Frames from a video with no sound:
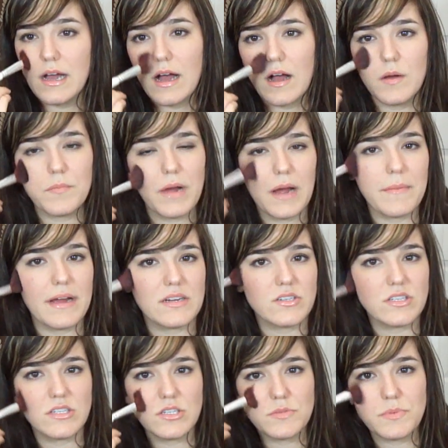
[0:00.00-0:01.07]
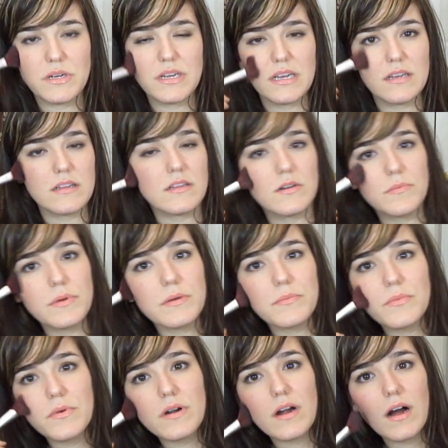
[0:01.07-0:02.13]
I'm actually just putting a little bit
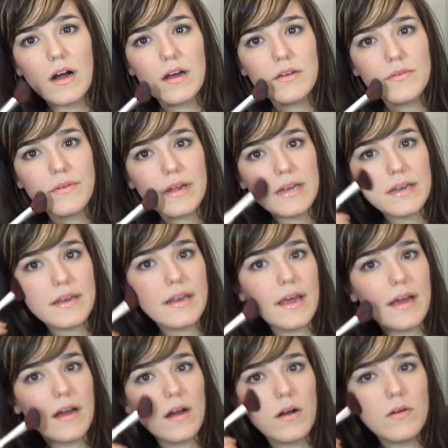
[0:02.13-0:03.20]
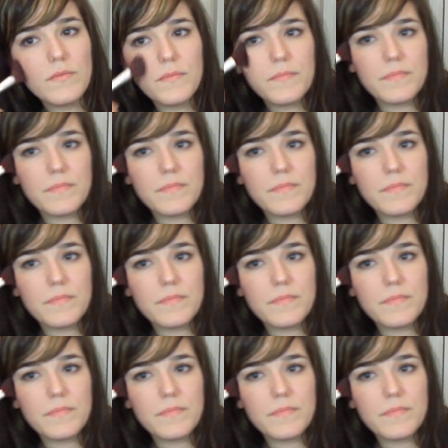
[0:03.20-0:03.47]
more on right now.